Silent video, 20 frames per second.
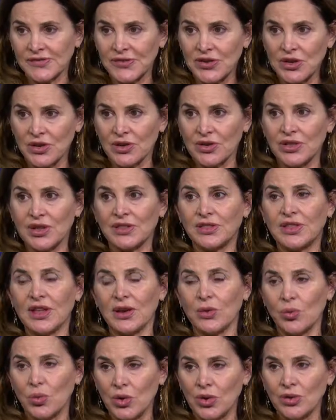fear, that they
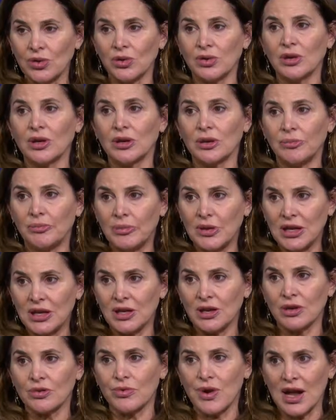will
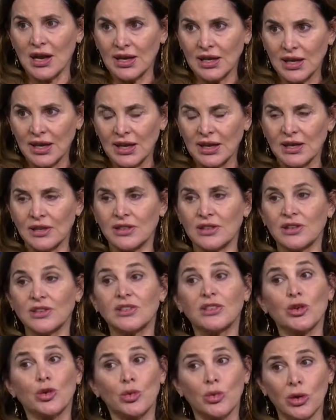be eradicated,
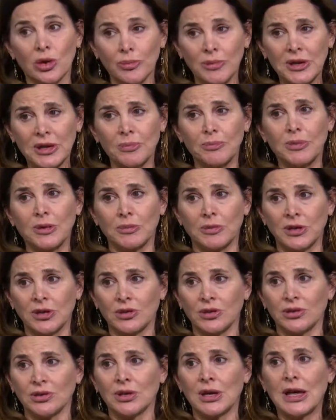that there will be a
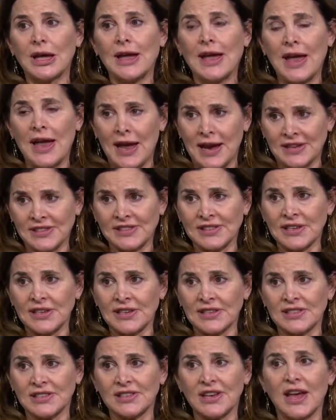biblical
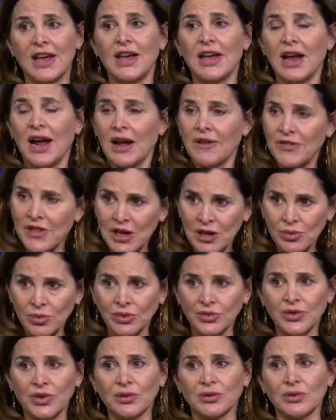exodus, and they
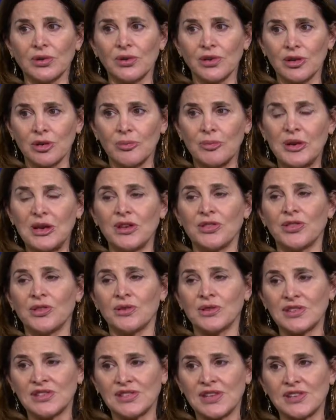will no longer be on their
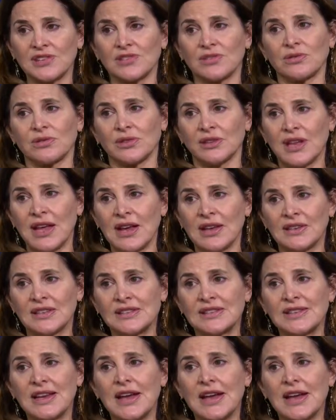ancestral lands.